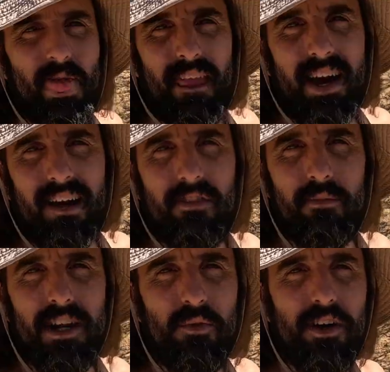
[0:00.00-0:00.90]
Hi
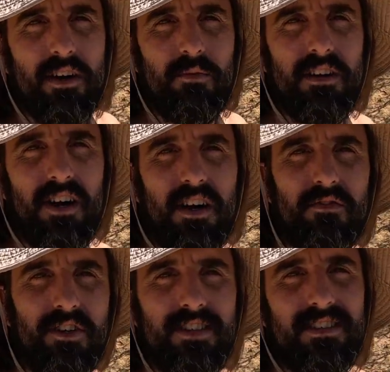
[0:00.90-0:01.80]
everybody, welcome to the Off
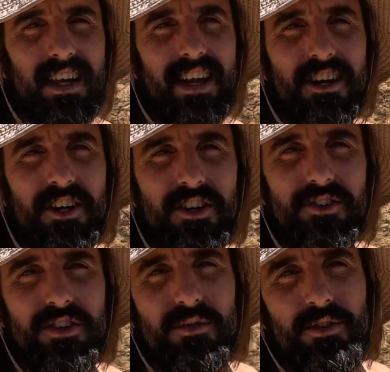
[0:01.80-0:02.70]
Grid Skater
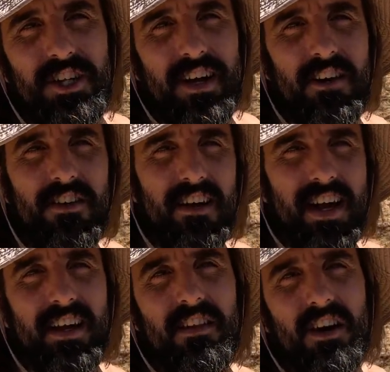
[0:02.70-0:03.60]
YouTube channel
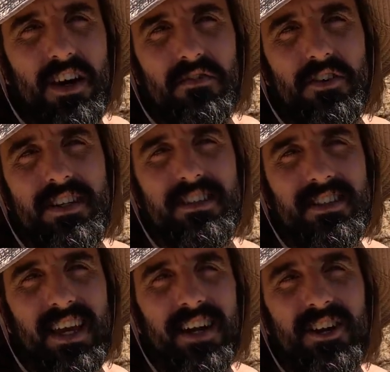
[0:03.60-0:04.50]
and the Off Grid
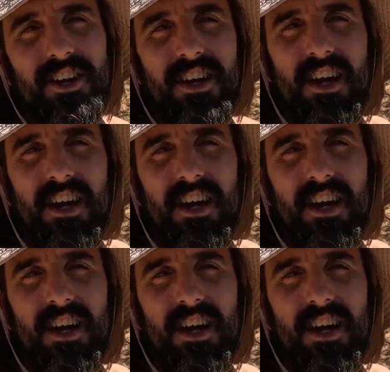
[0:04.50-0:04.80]
Skater